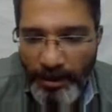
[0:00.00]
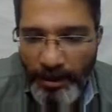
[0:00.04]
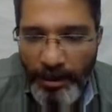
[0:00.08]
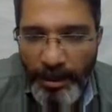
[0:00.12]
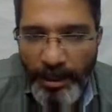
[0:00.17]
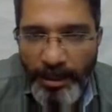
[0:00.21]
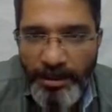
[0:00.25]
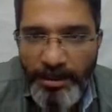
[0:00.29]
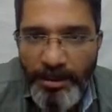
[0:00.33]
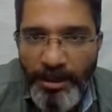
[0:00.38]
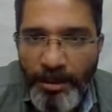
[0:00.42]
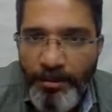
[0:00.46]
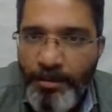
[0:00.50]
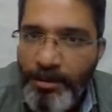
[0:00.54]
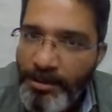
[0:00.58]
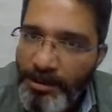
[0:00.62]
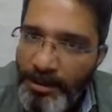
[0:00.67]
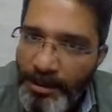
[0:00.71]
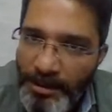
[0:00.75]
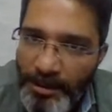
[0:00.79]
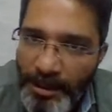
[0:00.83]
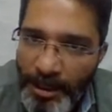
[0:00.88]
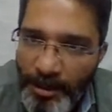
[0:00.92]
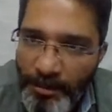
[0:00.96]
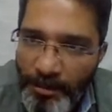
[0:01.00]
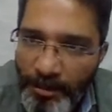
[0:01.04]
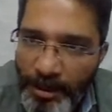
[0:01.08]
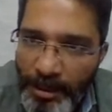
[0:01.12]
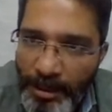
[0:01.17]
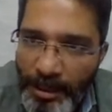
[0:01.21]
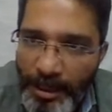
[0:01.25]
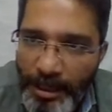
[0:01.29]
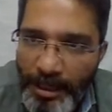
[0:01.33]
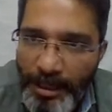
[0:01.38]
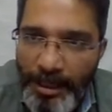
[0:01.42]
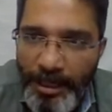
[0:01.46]
Next step is the same,
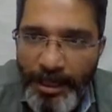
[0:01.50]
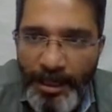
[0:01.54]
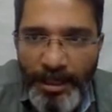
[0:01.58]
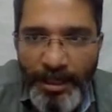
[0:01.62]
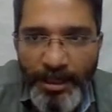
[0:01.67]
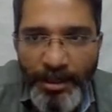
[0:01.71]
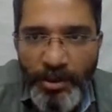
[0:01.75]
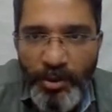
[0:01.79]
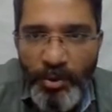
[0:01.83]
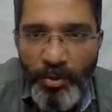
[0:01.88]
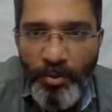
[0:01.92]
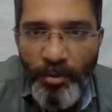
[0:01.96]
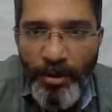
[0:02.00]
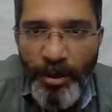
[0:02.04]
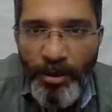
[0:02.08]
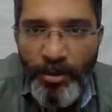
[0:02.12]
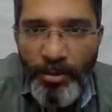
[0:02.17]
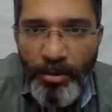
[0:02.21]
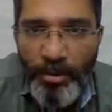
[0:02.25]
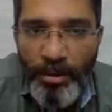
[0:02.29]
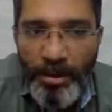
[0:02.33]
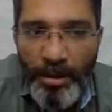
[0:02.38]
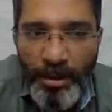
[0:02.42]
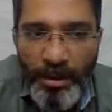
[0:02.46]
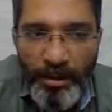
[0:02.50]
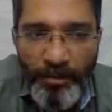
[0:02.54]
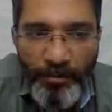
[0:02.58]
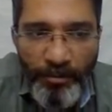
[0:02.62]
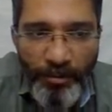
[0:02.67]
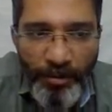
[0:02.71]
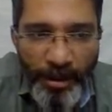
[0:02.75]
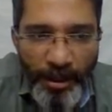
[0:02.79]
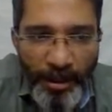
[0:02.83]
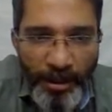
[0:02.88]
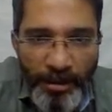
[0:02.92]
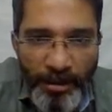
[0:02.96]
taking square root. If
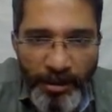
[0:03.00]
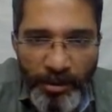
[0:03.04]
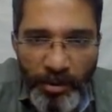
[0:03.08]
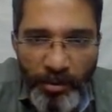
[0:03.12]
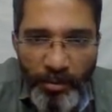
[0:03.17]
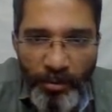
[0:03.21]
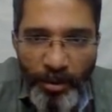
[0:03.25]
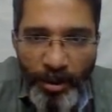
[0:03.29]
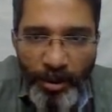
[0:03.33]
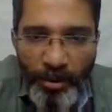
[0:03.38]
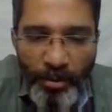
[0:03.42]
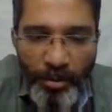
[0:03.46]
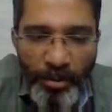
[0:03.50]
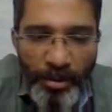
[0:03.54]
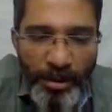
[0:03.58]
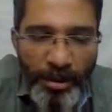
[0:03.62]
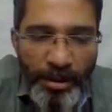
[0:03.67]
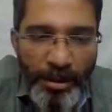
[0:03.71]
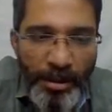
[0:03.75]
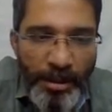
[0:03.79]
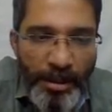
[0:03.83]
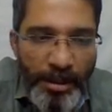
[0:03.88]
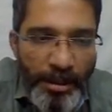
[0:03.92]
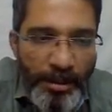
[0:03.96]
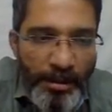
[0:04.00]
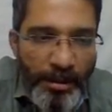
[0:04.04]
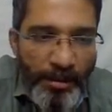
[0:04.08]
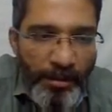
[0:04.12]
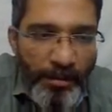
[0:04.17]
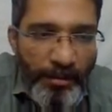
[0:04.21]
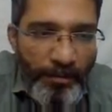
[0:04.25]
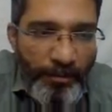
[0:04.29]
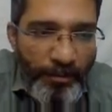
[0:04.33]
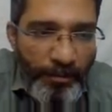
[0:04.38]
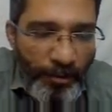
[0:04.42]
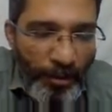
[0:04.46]
you take the square root
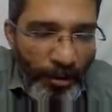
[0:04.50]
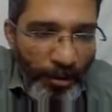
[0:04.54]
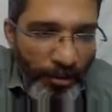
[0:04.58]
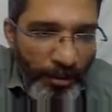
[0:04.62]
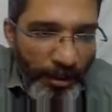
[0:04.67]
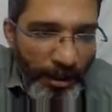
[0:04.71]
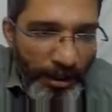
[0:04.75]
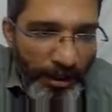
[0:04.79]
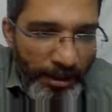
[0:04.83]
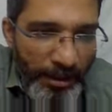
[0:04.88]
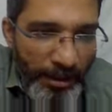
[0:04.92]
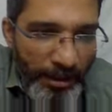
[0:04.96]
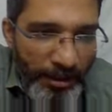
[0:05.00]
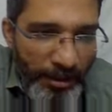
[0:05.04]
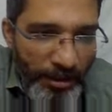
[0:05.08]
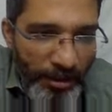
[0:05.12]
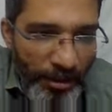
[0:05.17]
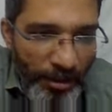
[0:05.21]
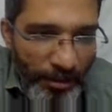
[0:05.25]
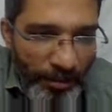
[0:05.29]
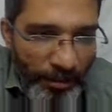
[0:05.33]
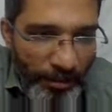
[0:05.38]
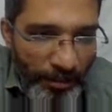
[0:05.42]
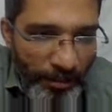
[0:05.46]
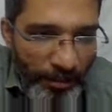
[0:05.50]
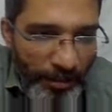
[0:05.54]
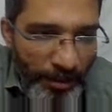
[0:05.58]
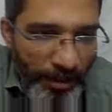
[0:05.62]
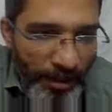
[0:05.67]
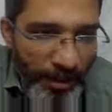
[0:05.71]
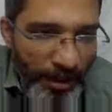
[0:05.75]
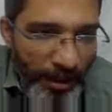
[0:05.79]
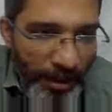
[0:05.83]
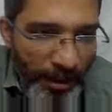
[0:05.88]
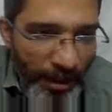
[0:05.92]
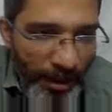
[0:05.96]
from this term,
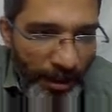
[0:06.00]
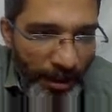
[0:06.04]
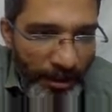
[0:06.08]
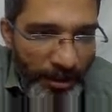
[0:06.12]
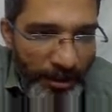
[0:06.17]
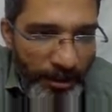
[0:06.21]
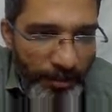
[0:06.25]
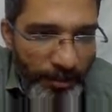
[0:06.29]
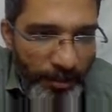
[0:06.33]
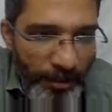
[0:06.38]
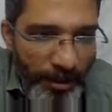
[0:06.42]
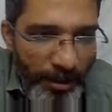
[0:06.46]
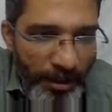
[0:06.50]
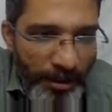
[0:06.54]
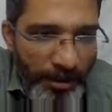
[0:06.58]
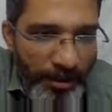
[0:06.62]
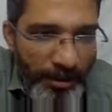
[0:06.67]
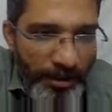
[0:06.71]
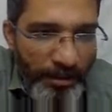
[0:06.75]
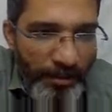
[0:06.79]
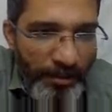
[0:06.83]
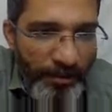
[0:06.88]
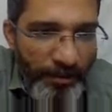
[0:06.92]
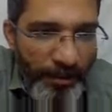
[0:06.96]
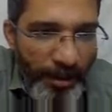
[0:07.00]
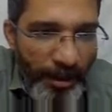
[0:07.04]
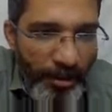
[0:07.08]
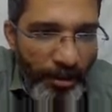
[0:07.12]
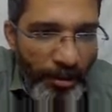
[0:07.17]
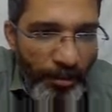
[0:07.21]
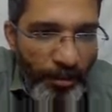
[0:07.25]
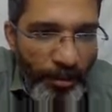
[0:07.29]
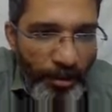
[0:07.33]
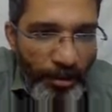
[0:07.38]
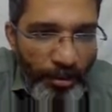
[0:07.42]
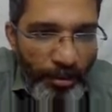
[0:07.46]
x plus 5
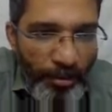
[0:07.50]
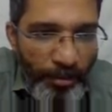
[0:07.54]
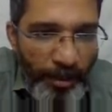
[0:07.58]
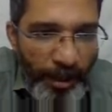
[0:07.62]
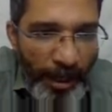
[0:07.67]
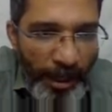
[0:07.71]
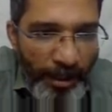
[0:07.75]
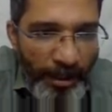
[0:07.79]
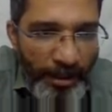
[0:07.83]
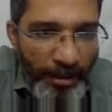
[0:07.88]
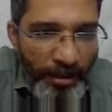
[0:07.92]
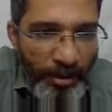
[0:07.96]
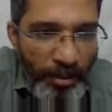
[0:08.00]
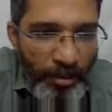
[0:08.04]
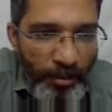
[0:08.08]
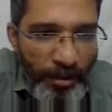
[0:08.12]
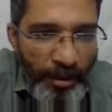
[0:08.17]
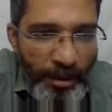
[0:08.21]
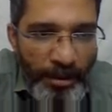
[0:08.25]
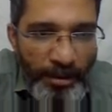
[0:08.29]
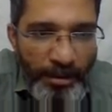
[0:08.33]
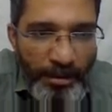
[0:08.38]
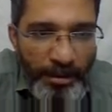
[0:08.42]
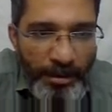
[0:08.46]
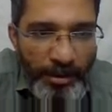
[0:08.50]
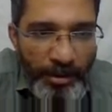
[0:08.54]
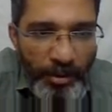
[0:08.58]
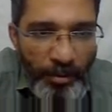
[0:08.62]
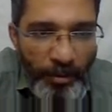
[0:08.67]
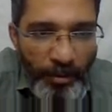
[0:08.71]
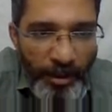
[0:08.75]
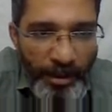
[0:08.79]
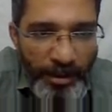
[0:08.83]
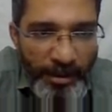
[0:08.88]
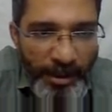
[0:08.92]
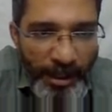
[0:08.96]
upon 2 bracket square, the
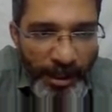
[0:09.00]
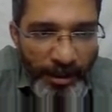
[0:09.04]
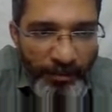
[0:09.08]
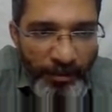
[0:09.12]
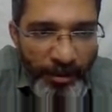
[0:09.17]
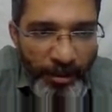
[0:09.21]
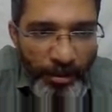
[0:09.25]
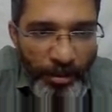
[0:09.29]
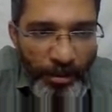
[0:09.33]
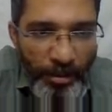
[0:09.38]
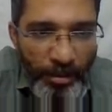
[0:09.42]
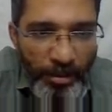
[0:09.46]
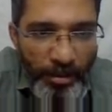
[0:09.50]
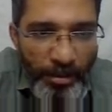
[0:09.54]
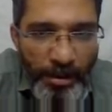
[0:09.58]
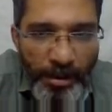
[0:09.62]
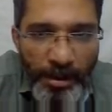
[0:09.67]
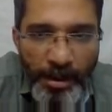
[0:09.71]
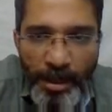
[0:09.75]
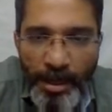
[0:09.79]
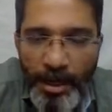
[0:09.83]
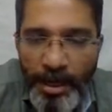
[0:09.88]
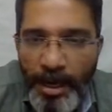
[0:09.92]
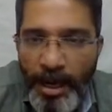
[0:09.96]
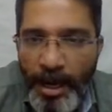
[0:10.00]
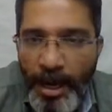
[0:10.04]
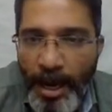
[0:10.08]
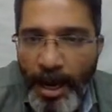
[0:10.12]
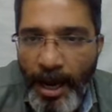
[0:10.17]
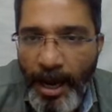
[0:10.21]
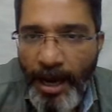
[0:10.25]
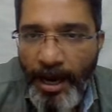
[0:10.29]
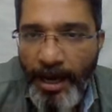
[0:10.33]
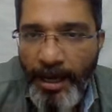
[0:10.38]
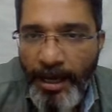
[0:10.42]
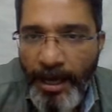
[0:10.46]
square sign will go
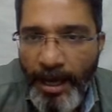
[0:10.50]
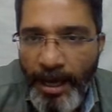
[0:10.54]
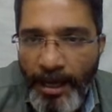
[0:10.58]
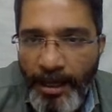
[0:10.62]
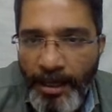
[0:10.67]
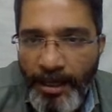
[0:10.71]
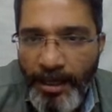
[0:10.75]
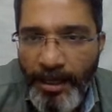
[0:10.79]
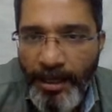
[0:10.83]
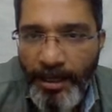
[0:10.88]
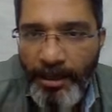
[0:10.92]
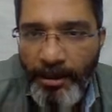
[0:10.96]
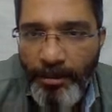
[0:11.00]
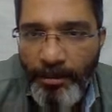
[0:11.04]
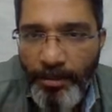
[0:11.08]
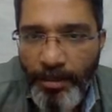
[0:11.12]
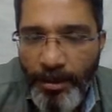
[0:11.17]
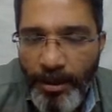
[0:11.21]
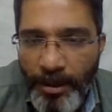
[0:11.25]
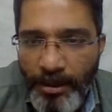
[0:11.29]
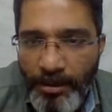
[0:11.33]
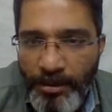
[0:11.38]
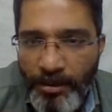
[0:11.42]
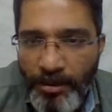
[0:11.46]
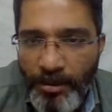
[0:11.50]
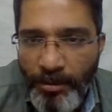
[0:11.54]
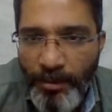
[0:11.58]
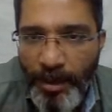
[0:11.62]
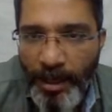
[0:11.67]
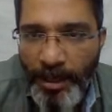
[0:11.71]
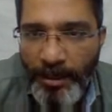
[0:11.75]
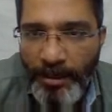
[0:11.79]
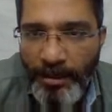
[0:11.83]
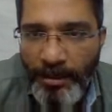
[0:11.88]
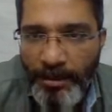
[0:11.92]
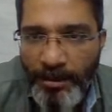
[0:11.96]
and I'll get plus or
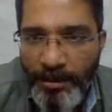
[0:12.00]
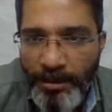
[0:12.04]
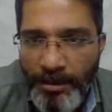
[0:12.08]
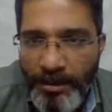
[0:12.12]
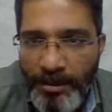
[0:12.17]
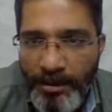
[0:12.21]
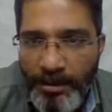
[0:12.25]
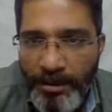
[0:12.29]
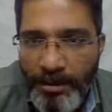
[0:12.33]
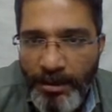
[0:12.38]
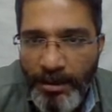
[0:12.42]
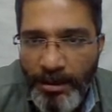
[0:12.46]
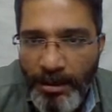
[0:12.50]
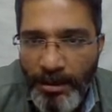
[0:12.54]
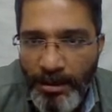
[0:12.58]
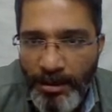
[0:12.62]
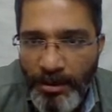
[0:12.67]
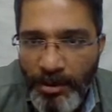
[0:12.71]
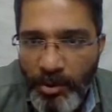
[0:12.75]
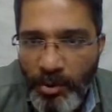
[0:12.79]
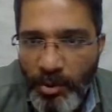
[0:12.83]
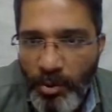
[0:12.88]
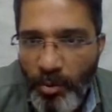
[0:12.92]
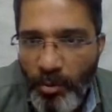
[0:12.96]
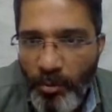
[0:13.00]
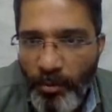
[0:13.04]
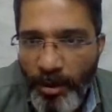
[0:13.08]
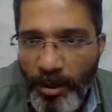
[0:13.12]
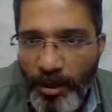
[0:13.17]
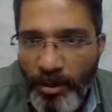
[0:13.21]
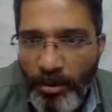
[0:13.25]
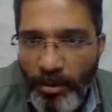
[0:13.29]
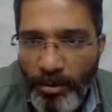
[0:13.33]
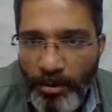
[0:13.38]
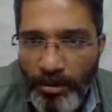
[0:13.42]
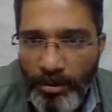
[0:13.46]
minus
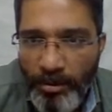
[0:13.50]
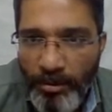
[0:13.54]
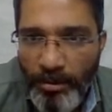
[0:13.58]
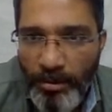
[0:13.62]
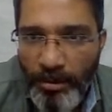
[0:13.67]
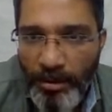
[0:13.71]
square root.